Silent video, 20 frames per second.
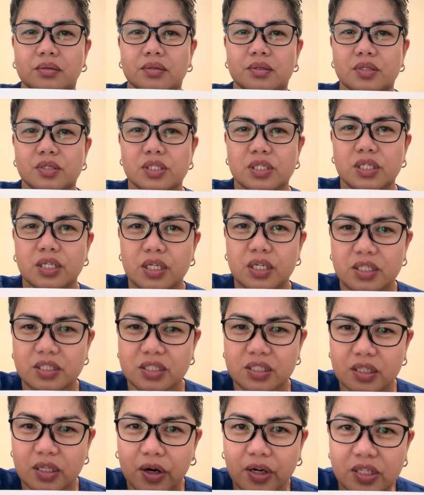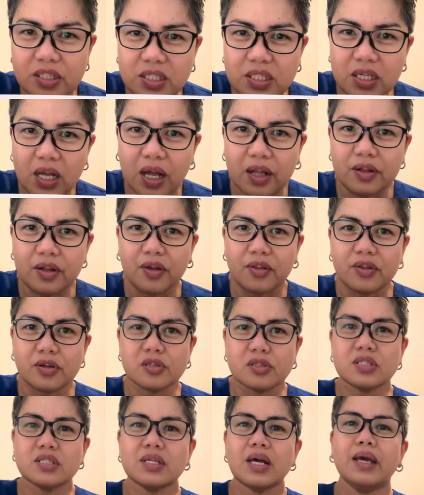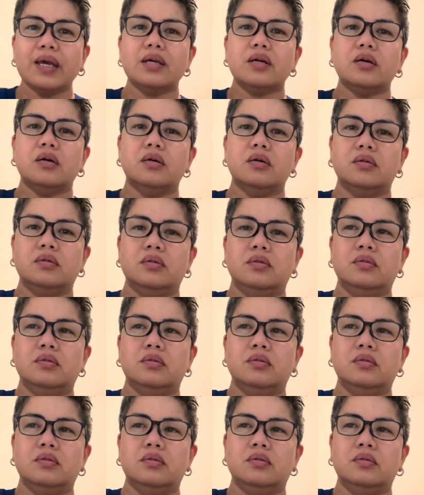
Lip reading: she starts another cycle.